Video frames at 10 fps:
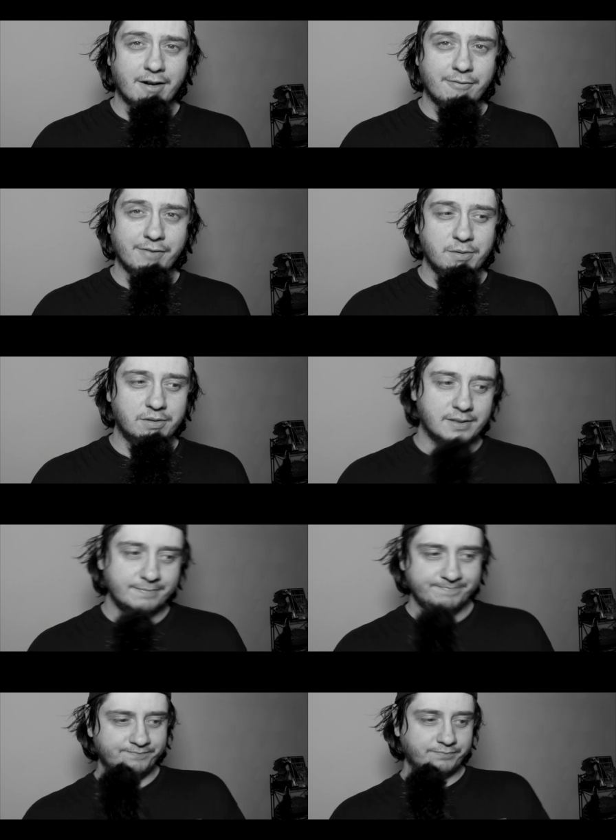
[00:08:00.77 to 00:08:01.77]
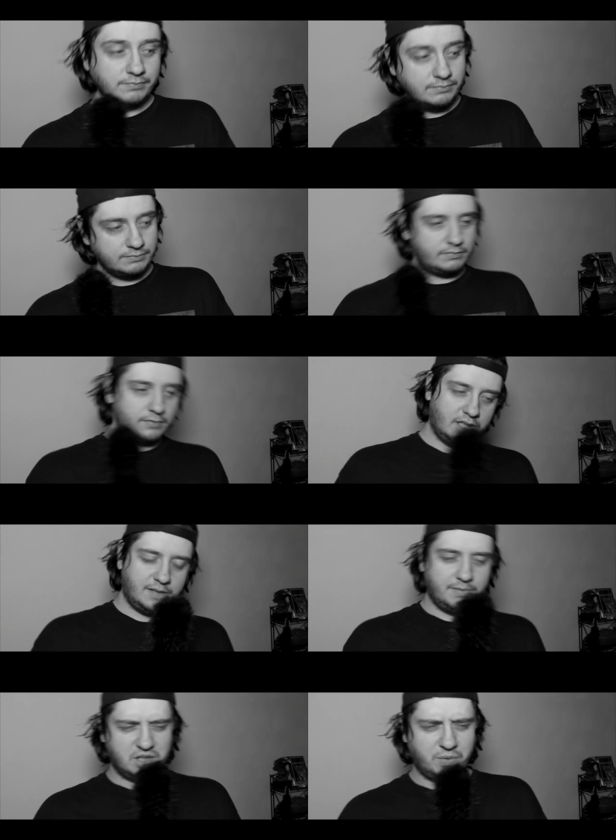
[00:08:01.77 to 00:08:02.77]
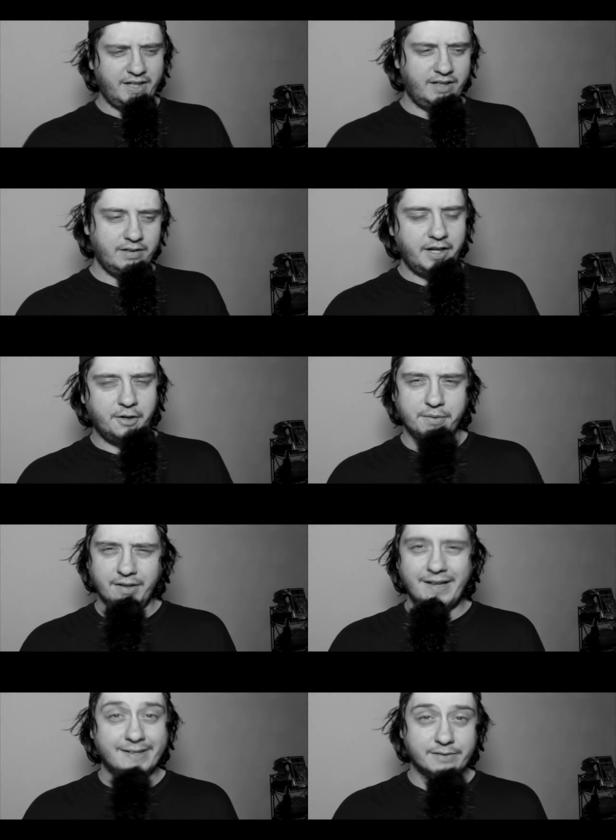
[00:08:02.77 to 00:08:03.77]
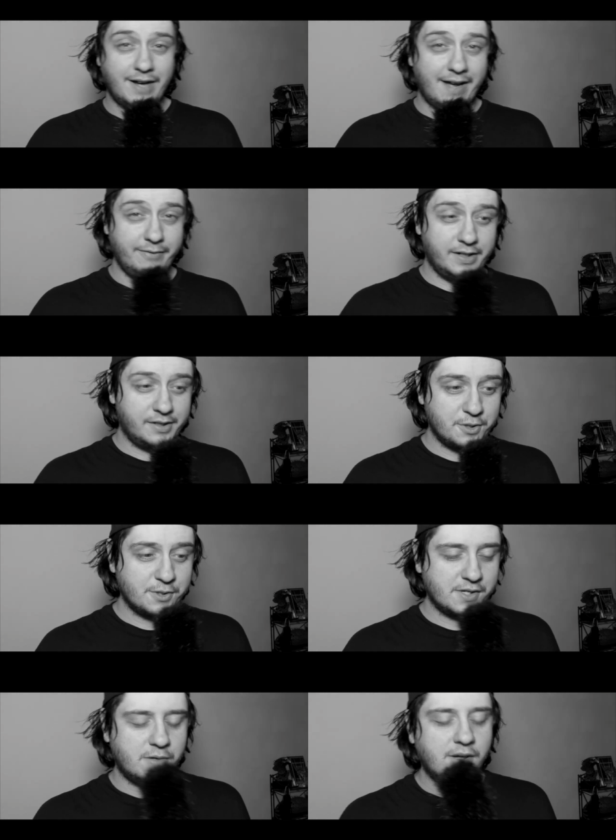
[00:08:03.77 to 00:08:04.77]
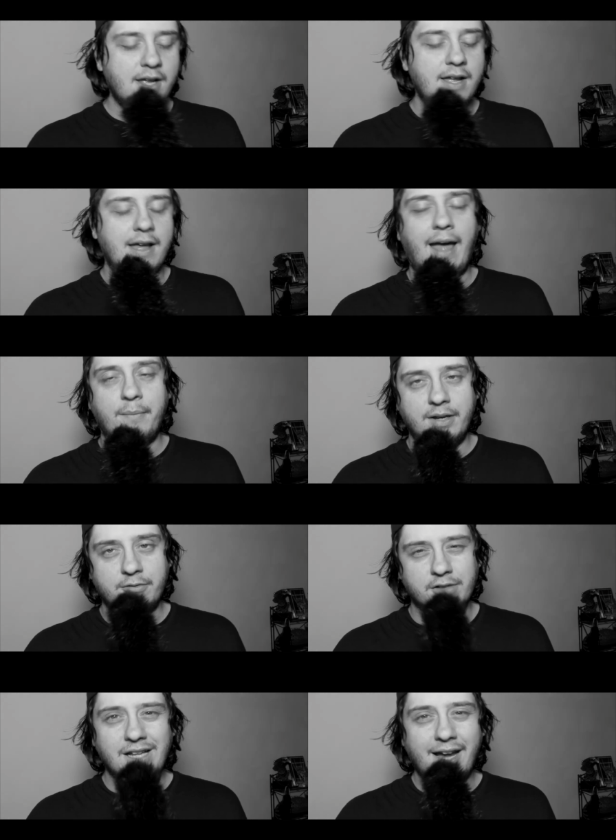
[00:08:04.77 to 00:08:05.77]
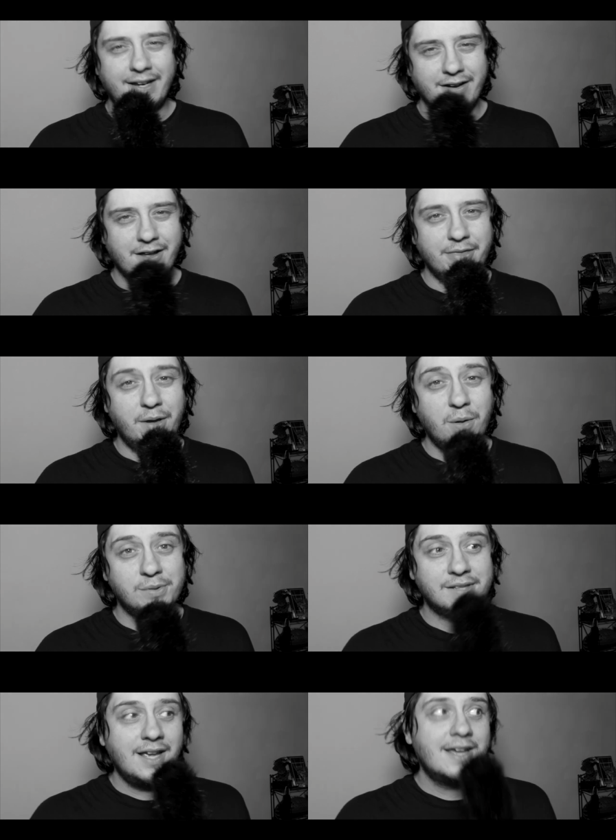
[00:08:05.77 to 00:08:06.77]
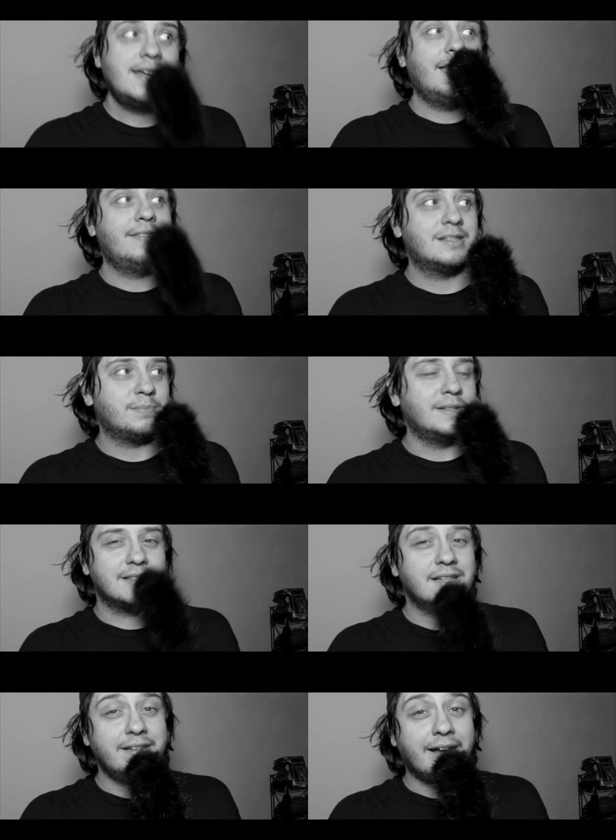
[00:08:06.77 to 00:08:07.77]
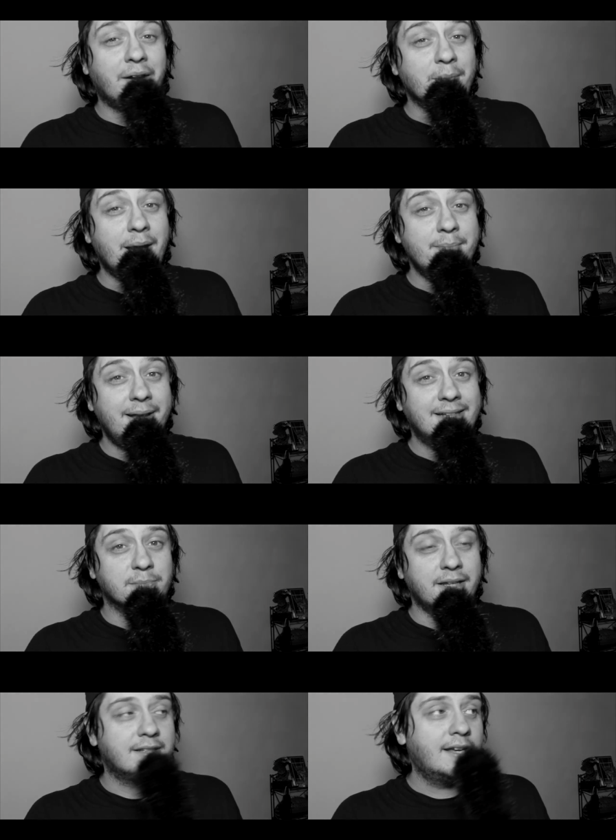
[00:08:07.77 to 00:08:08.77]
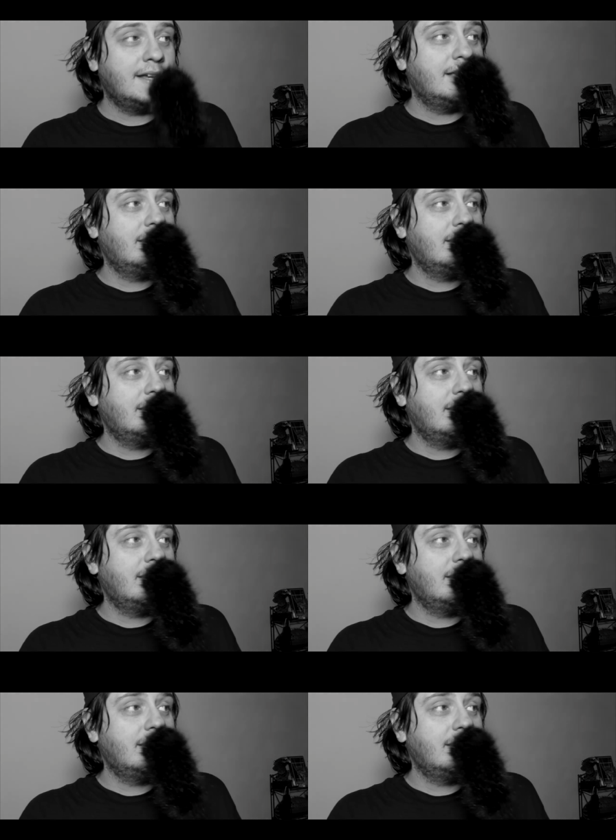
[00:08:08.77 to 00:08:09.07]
microphones, between, you know, the last 5 years or so, I've been relying on those, and this been sitting down in my basement.